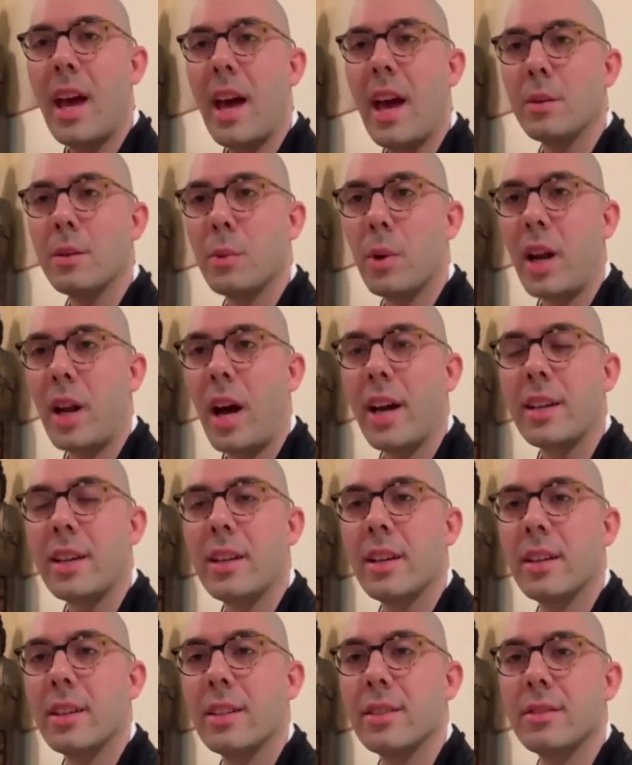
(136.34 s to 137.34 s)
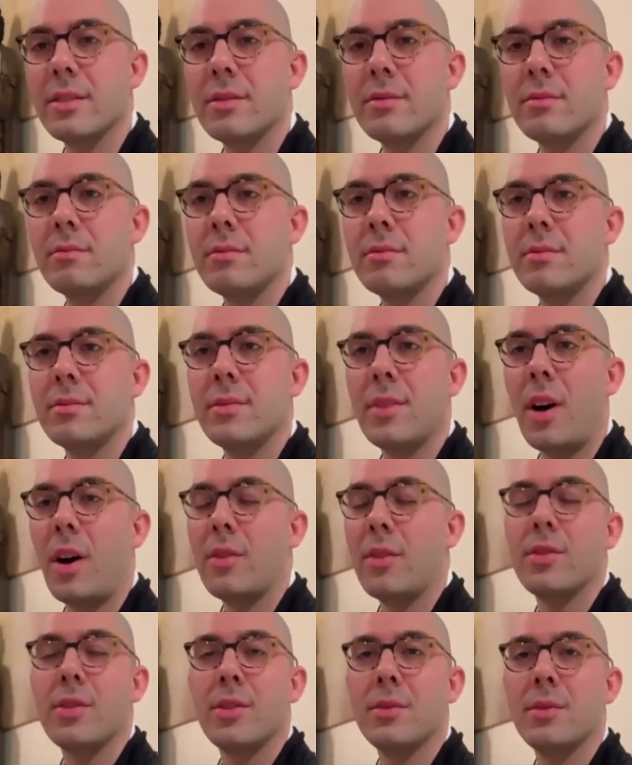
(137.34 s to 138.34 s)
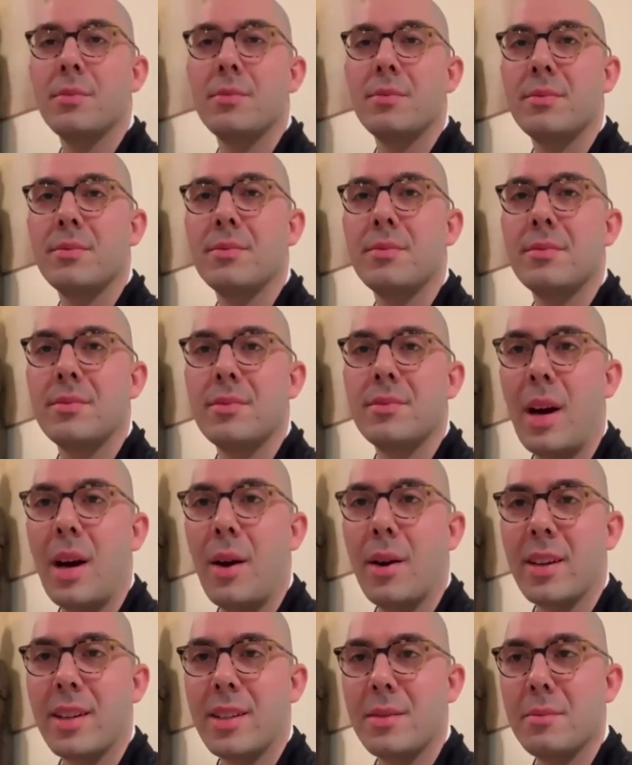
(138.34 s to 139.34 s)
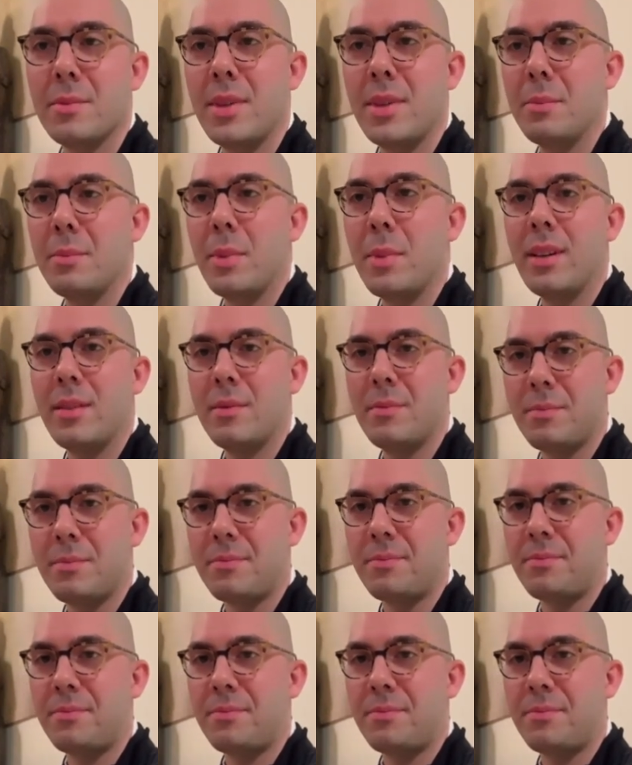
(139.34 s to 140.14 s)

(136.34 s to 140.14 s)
and what I can offer, how I can be me.